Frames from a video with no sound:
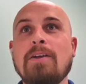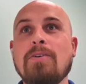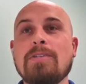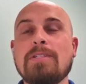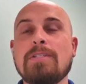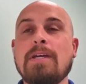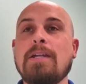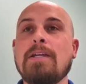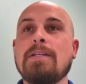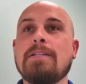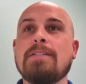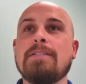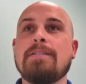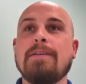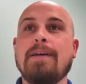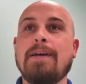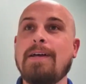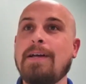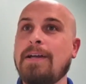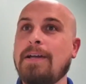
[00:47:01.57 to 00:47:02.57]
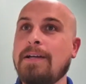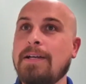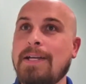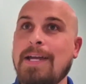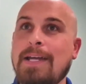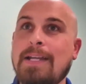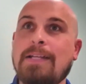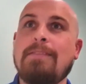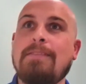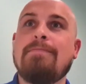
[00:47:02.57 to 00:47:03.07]
goes then is
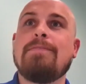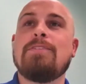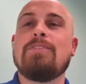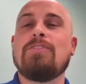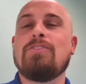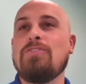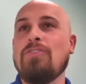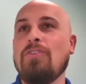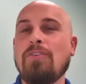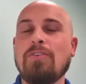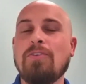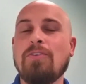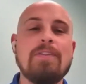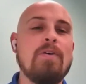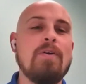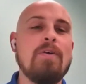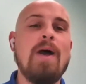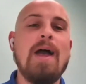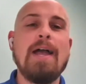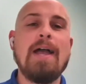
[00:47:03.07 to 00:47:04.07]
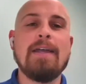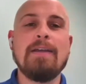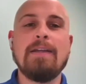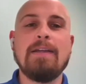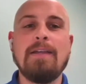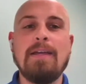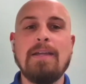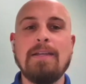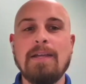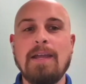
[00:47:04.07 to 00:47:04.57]
kind of circling the wagon
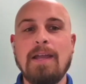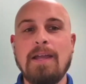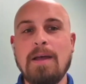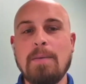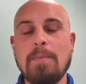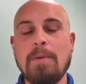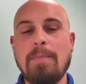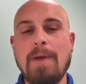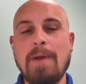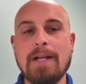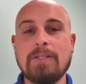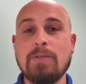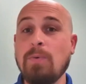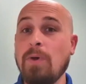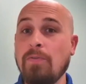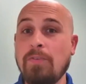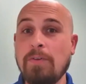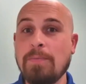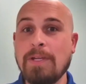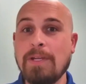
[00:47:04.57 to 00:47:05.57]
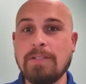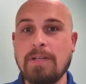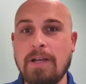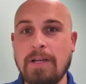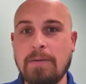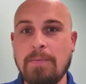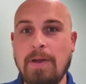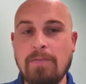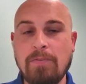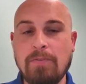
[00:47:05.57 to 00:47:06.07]
and coming back to what we've been
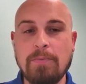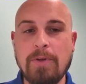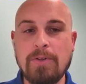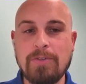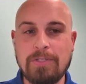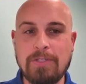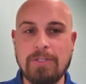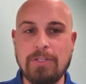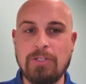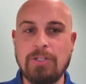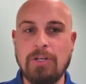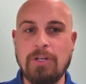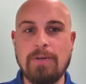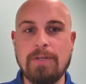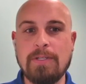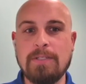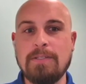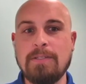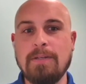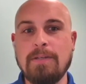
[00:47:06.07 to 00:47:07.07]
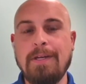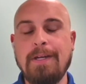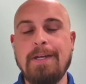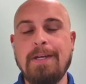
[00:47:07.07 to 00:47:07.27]
talking about for most of the show is